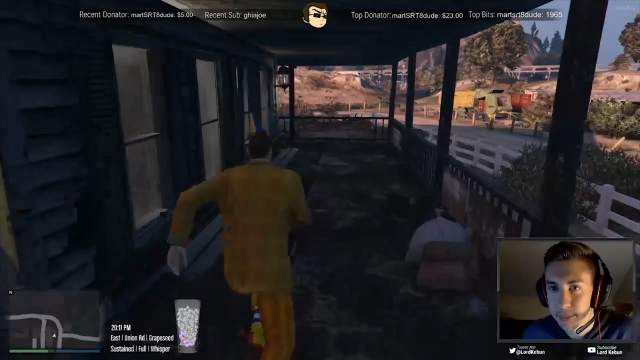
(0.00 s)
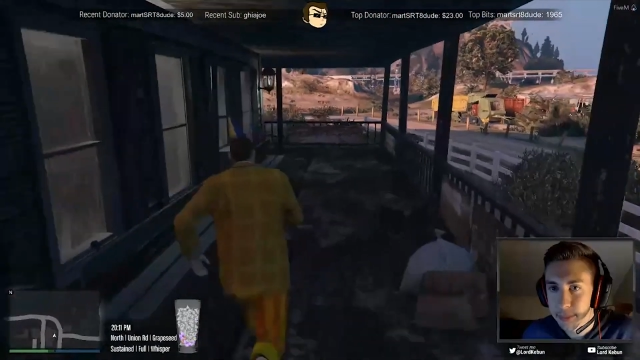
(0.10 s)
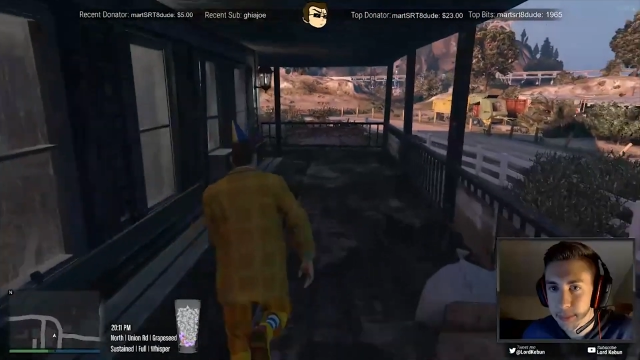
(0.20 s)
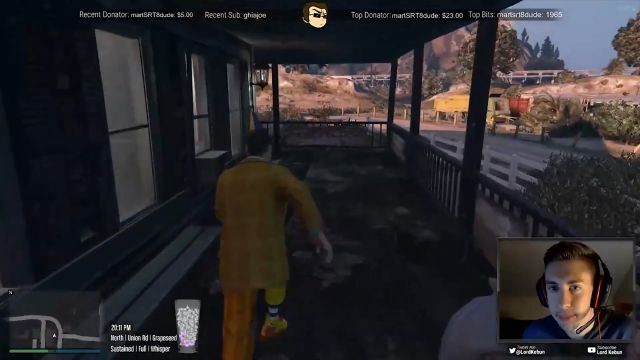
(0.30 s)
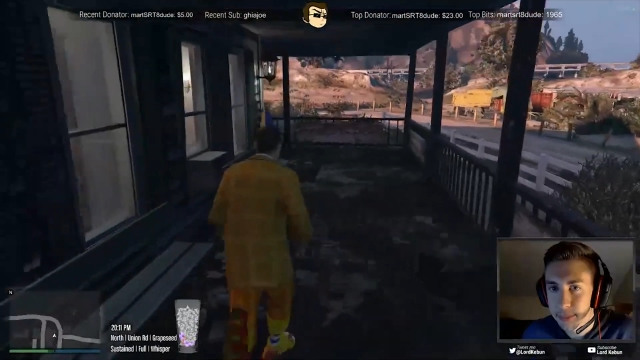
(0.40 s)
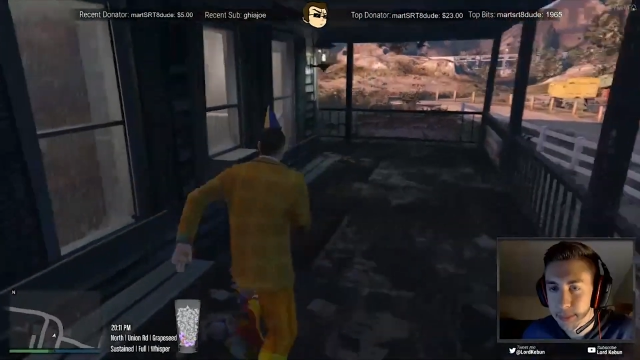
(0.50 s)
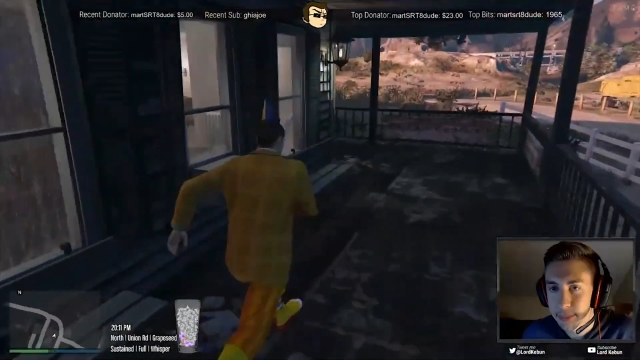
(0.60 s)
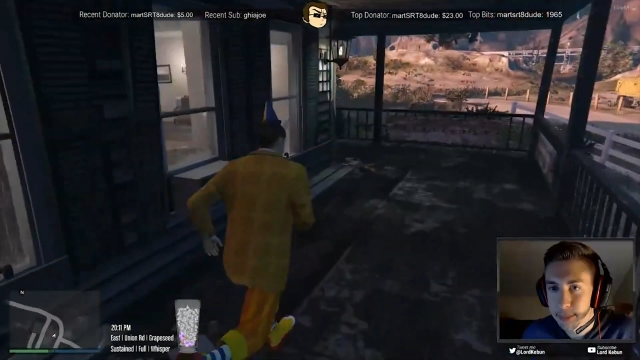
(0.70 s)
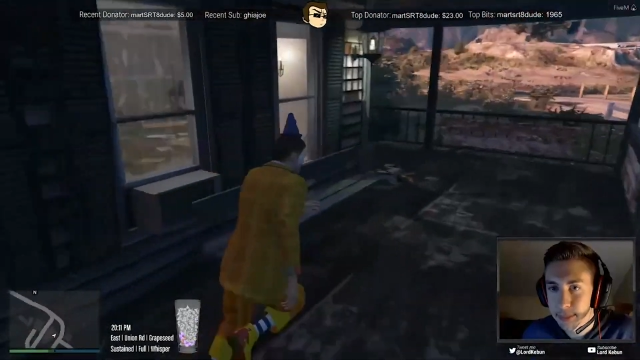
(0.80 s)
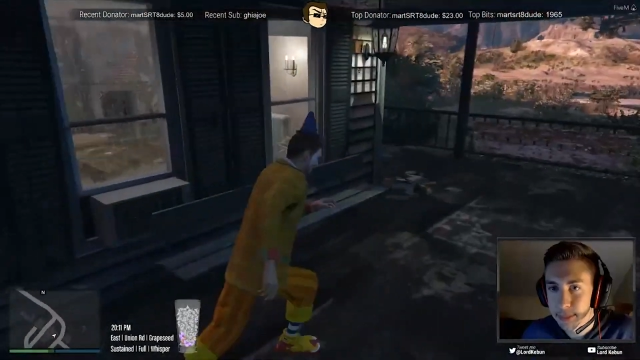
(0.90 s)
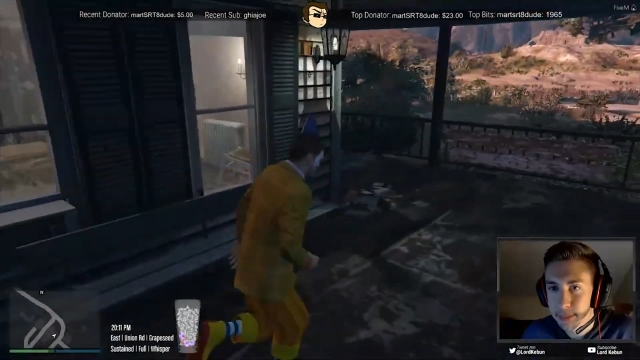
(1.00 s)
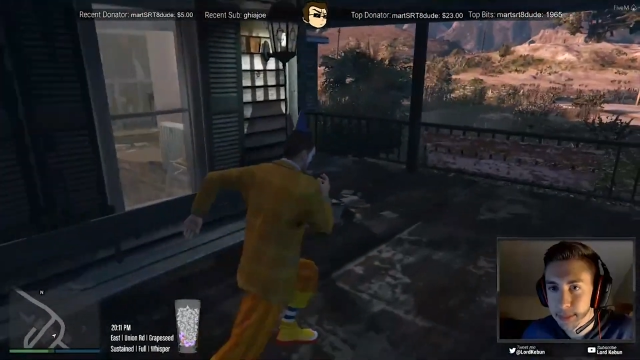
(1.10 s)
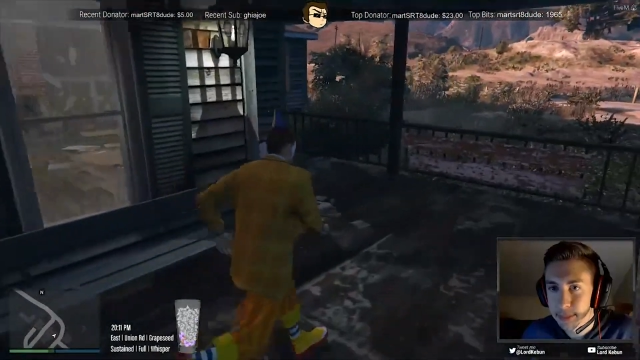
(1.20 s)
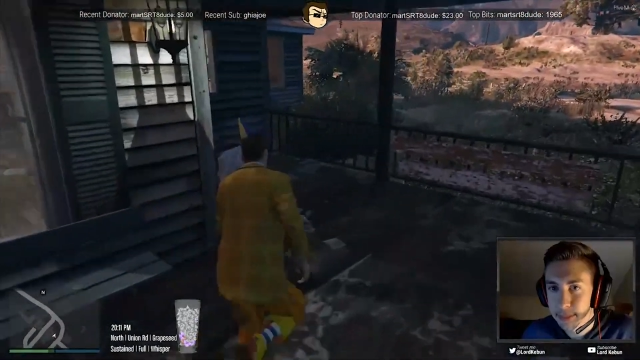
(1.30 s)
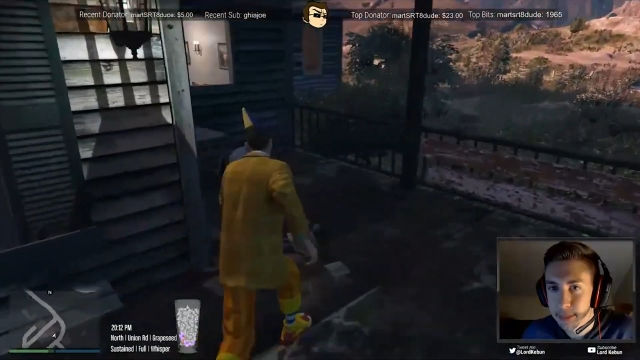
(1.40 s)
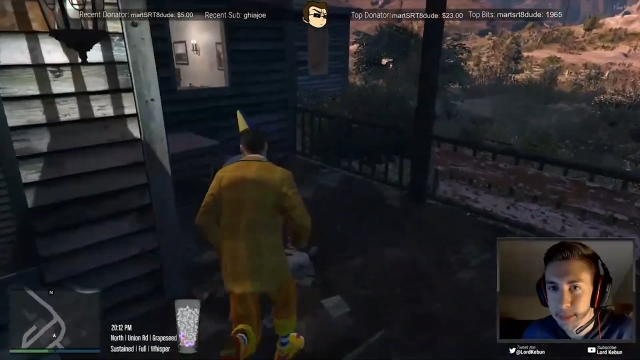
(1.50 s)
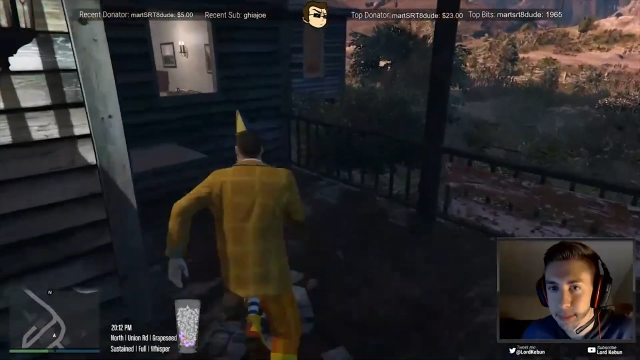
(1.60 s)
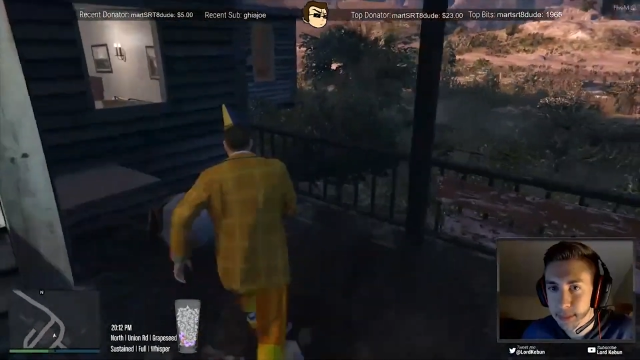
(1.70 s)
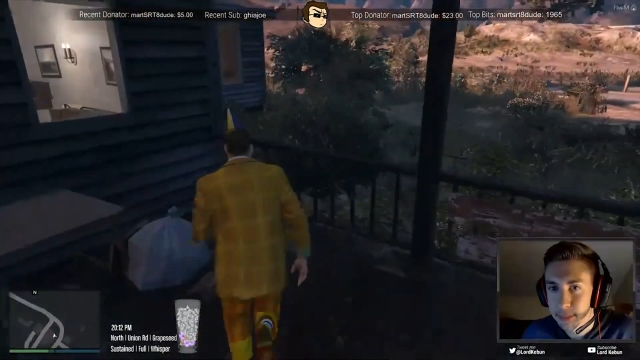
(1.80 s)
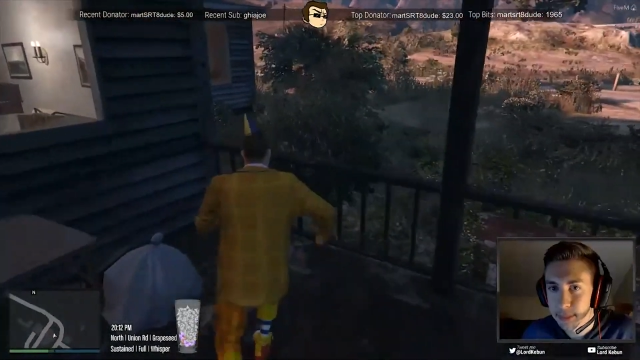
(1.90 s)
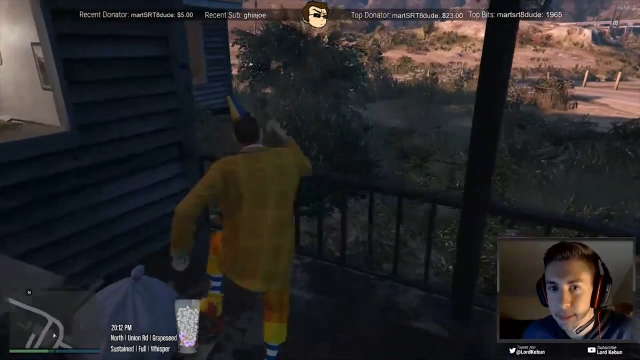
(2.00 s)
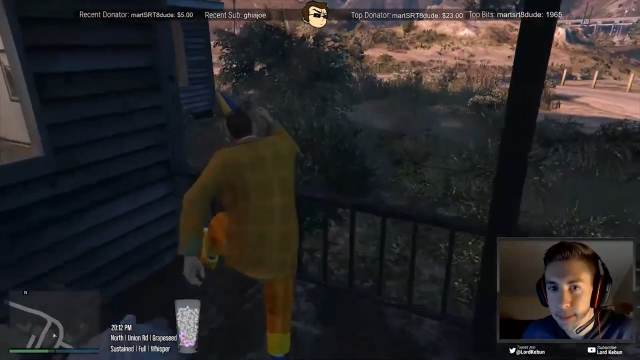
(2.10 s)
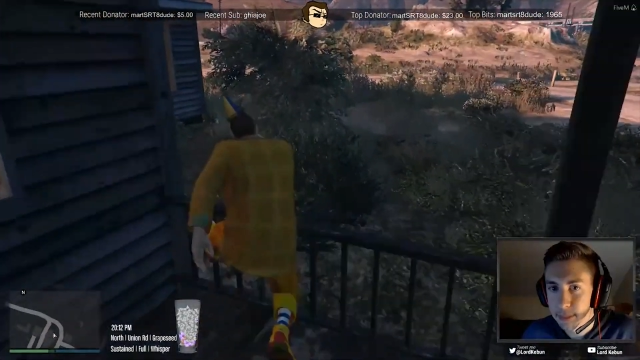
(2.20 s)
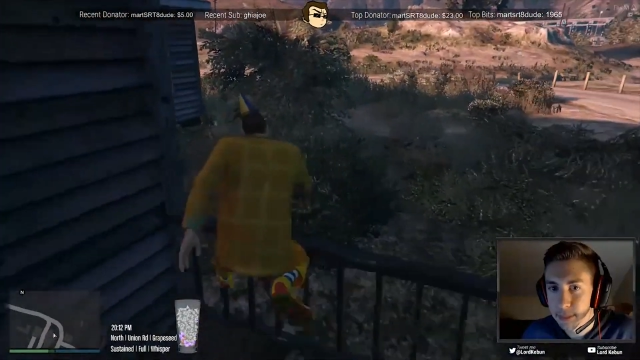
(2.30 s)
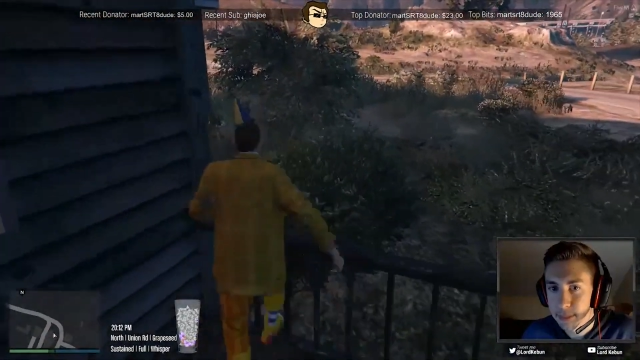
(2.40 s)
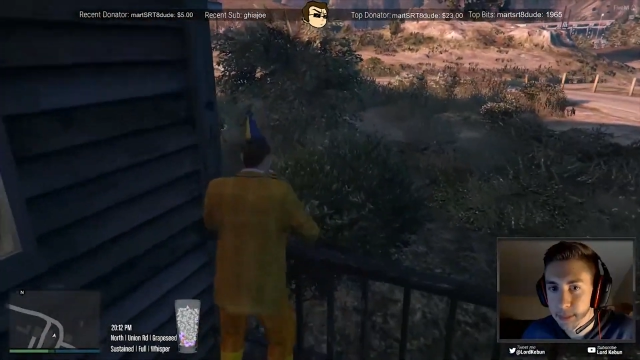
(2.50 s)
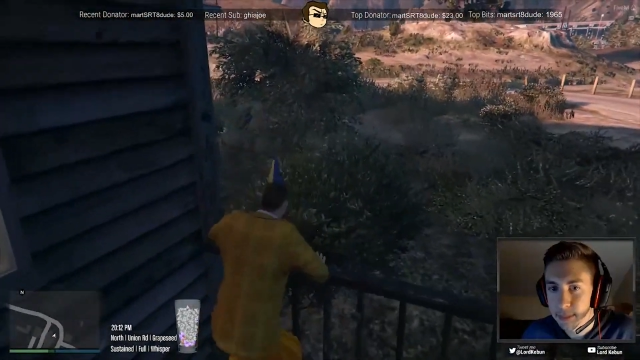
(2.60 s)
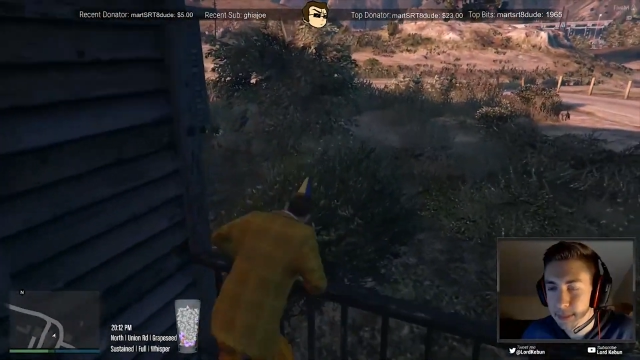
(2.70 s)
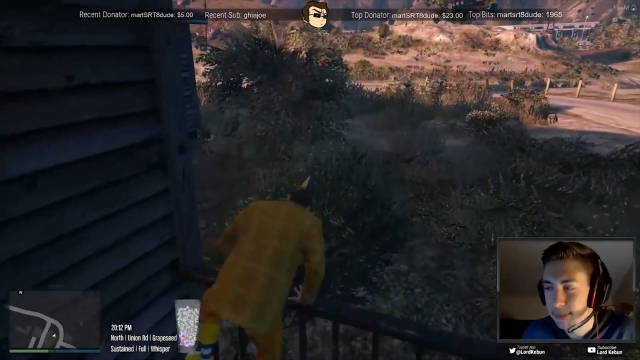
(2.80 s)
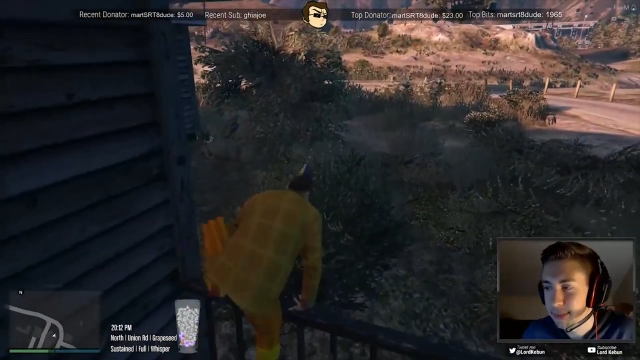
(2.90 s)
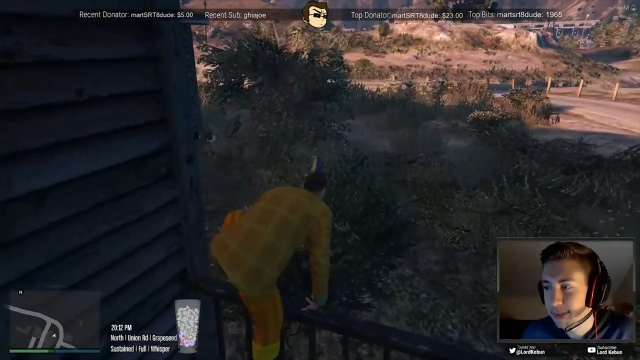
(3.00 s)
Nothing is said.